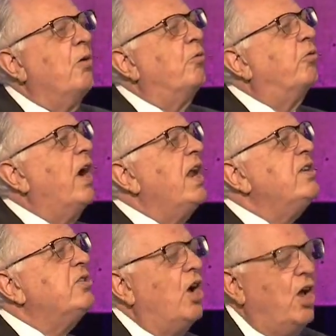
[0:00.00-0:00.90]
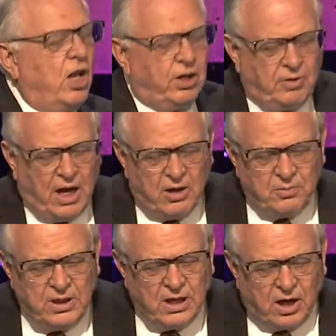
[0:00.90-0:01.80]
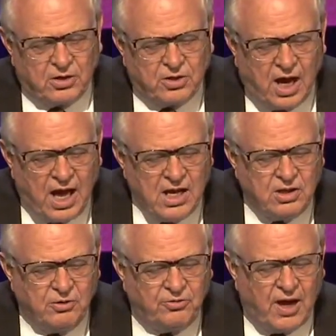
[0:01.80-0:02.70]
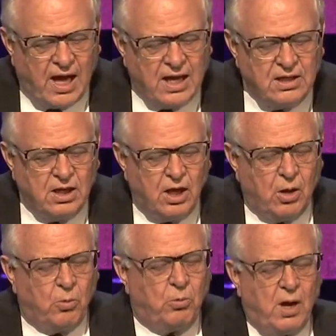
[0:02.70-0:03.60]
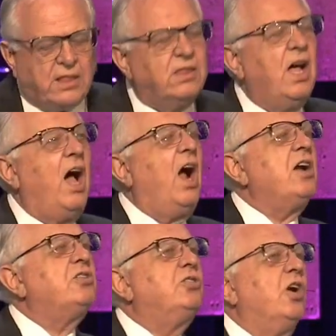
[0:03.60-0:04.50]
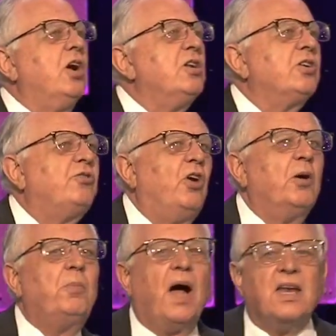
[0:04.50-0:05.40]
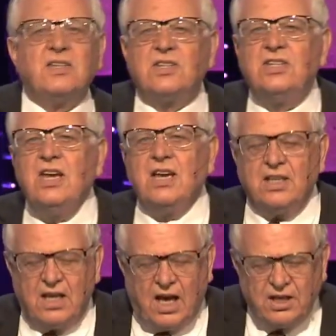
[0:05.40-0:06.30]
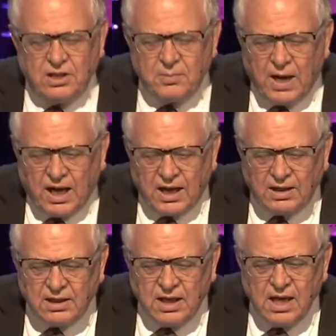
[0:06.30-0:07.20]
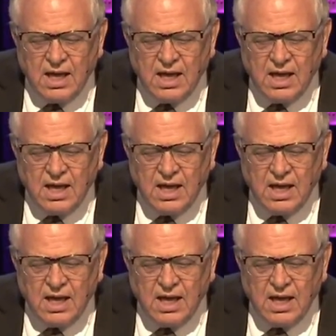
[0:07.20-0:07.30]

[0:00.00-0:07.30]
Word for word: Friends all around me are trying to find what the heart yearns for by sin undermined.